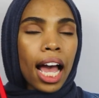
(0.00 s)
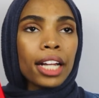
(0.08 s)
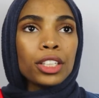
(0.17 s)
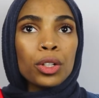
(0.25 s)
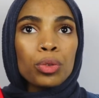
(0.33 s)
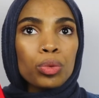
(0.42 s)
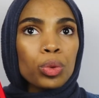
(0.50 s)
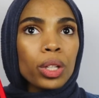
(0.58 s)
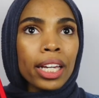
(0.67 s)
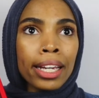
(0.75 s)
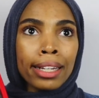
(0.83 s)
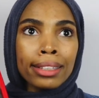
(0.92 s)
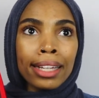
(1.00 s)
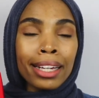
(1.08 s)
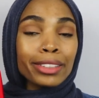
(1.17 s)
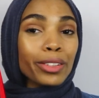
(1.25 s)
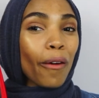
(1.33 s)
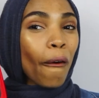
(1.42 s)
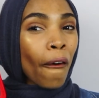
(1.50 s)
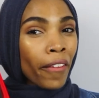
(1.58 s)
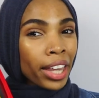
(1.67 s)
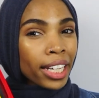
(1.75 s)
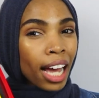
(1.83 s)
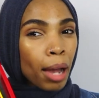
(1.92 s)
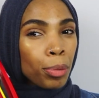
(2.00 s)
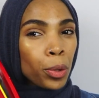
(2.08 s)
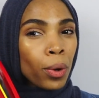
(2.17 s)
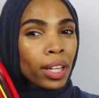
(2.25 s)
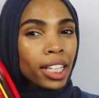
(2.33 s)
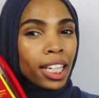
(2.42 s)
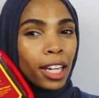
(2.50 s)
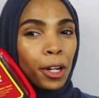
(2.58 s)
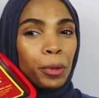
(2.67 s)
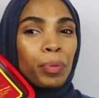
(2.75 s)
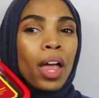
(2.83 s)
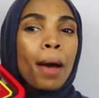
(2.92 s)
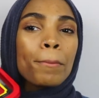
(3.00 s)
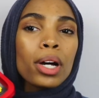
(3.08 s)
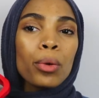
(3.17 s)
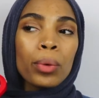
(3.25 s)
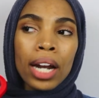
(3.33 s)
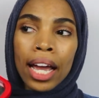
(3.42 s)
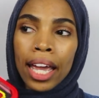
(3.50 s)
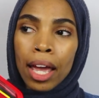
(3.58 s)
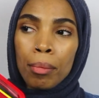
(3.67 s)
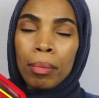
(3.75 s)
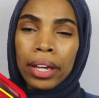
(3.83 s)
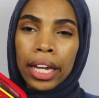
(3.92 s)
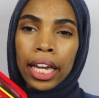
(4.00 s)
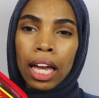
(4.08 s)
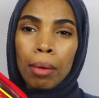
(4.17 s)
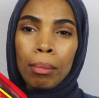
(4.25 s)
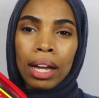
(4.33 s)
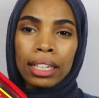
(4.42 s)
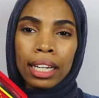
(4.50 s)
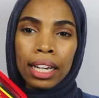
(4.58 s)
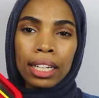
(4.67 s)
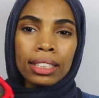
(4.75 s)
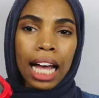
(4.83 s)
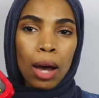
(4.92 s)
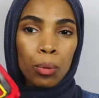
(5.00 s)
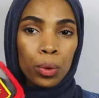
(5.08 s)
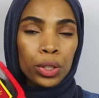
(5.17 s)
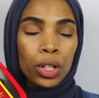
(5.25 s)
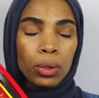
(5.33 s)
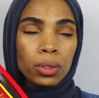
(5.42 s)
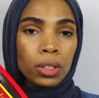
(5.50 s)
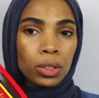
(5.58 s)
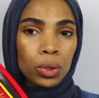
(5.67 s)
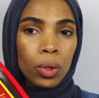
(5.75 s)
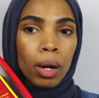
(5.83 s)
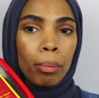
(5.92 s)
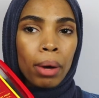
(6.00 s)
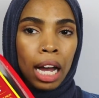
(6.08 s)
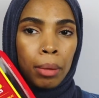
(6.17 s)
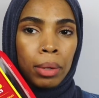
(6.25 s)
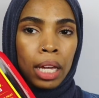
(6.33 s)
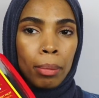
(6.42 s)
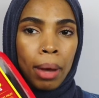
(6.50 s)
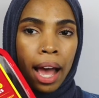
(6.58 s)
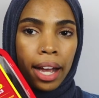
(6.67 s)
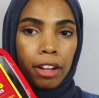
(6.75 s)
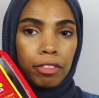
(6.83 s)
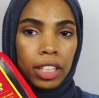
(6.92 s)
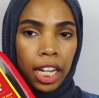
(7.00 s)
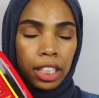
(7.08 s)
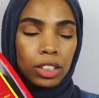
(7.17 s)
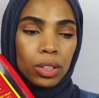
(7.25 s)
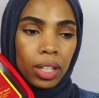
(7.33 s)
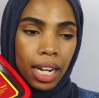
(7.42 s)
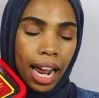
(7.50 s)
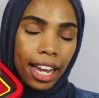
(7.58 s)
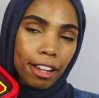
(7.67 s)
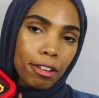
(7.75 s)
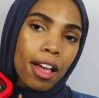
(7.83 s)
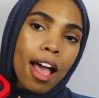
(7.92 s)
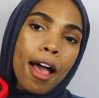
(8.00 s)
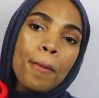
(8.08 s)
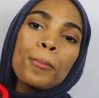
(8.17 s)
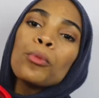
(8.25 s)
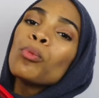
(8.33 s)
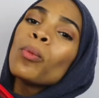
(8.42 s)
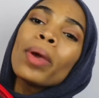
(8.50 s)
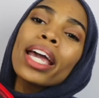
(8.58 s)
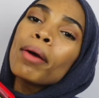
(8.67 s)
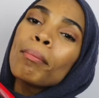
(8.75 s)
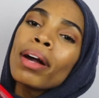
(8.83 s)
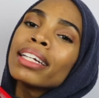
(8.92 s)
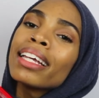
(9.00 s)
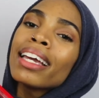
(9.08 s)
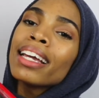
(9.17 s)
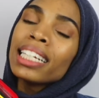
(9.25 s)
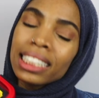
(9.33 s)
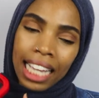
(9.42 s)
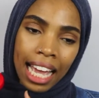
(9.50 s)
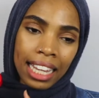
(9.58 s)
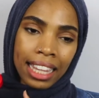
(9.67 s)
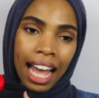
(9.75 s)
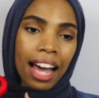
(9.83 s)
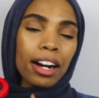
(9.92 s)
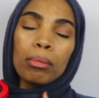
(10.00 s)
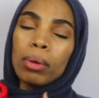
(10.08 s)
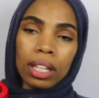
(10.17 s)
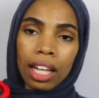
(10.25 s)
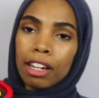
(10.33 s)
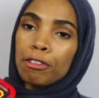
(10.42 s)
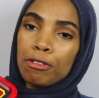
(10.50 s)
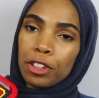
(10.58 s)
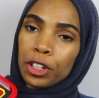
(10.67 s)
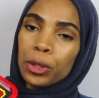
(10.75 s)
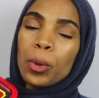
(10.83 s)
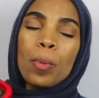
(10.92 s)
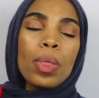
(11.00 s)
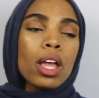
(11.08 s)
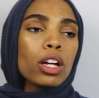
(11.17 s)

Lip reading: I don't eat dates all the time throughout the year, but when I am making up my days, I would go to the store and buy me a pack of dates so that I can make up my days in that Ramadan feel.